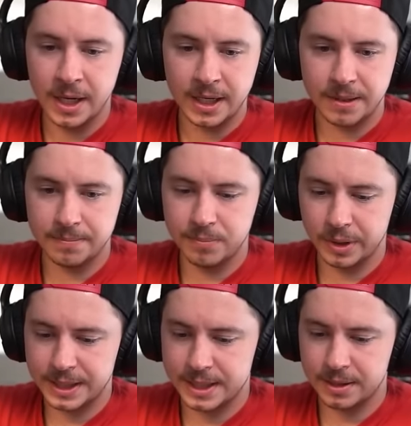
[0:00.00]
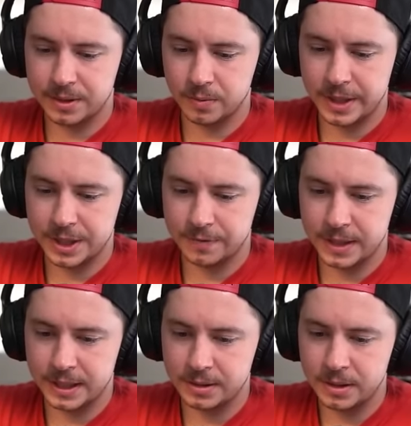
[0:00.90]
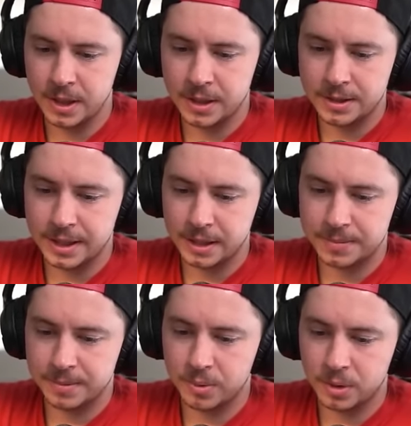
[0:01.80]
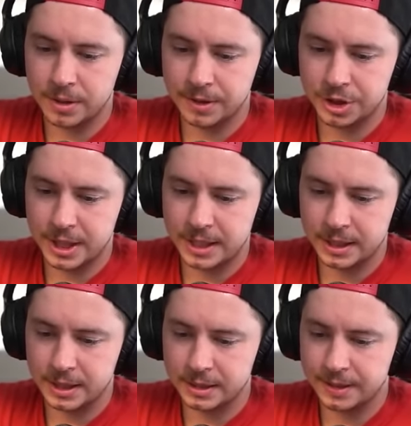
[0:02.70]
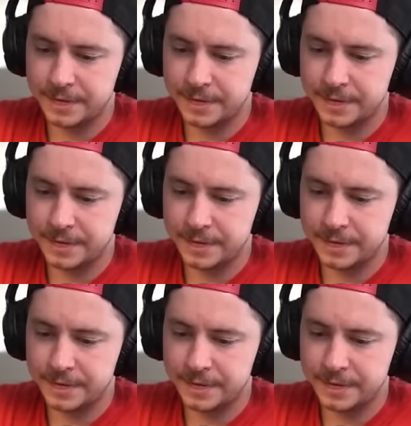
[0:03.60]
He brings out the rage vial to help support the giant gauntlet.